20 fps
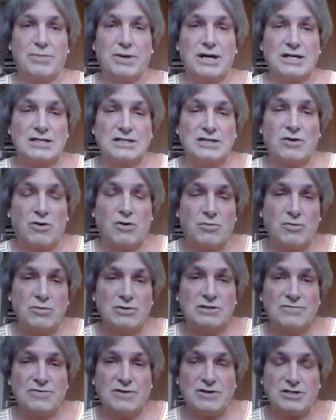because the hormones
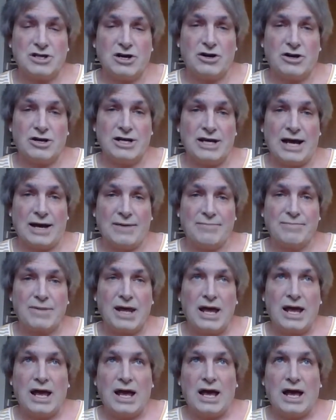haven't started yet,
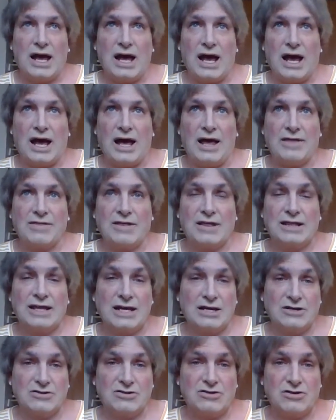and the
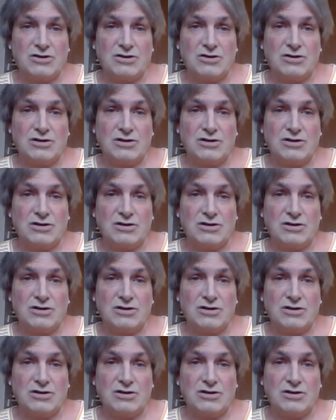laser